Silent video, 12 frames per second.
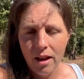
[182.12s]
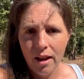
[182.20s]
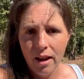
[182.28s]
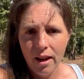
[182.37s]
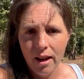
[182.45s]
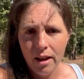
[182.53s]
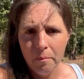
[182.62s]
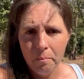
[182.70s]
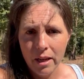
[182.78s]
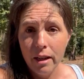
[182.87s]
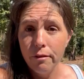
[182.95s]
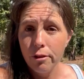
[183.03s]
um,
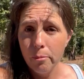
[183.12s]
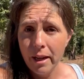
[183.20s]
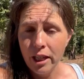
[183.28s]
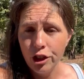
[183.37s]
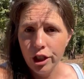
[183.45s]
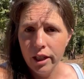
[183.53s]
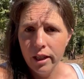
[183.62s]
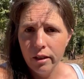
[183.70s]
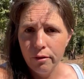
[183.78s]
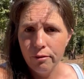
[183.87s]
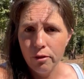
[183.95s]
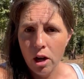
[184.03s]
information
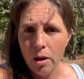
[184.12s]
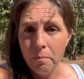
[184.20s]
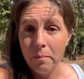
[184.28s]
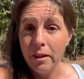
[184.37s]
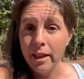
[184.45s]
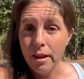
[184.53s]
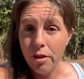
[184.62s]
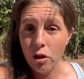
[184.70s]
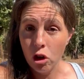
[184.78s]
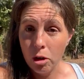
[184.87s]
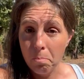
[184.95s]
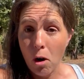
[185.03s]
from the
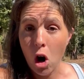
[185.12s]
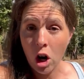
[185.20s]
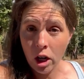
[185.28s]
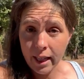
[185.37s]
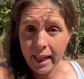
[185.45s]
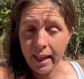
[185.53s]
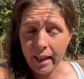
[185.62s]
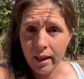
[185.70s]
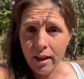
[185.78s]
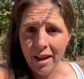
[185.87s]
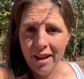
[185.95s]
third party